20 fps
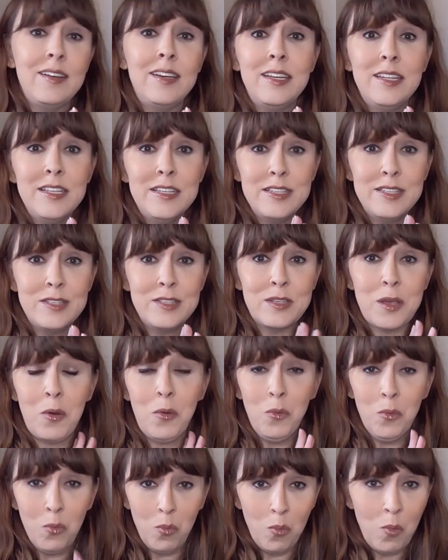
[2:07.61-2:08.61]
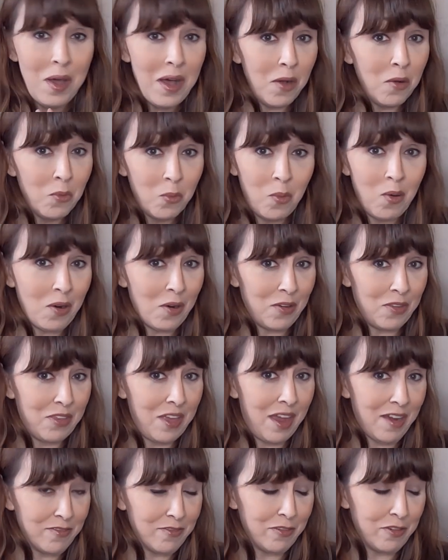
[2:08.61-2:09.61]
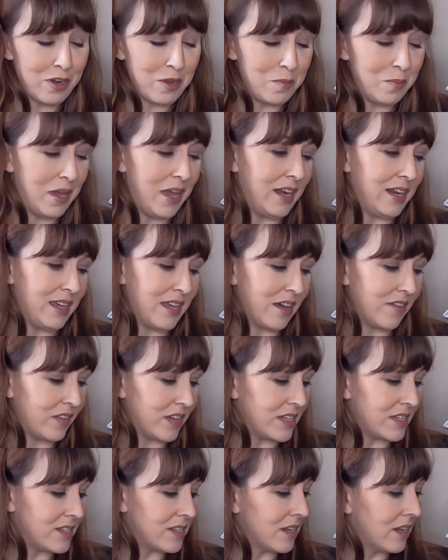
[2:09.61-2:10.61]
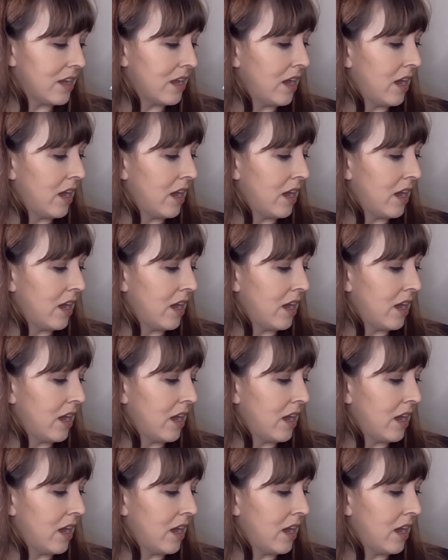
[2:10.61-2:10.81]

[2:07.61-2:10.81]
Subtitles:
it is well worth every penny of it.